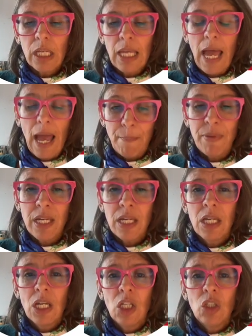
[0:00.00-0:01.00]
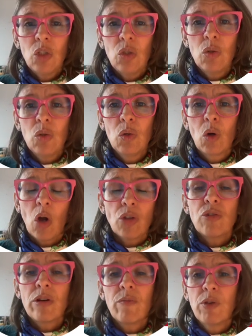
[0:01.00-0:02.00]
happy to
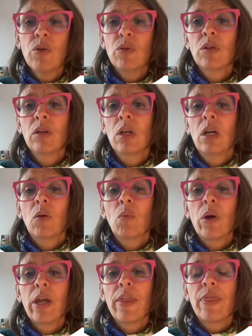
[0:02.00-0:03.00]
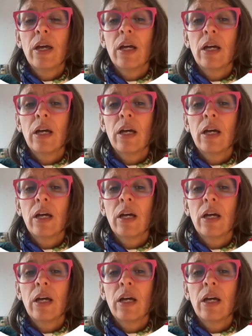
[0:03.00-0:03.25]
contribute with